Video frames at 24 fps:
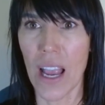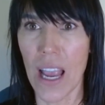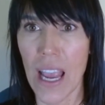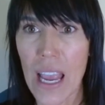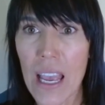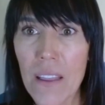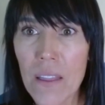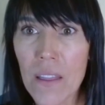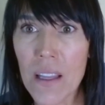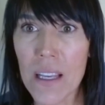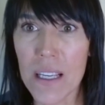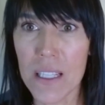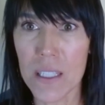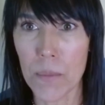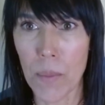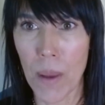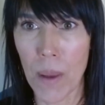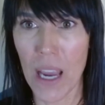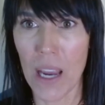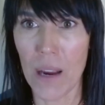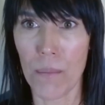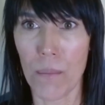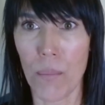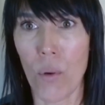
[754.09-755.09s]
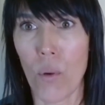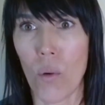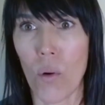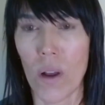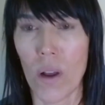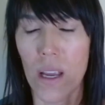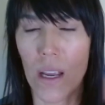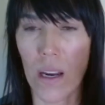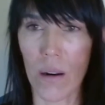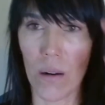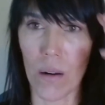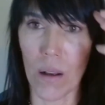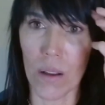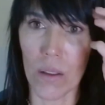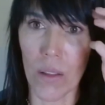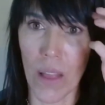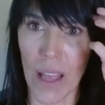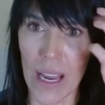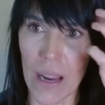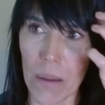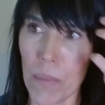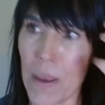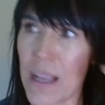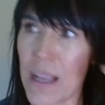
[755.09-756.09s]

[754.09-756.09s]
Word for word: in these pain point, like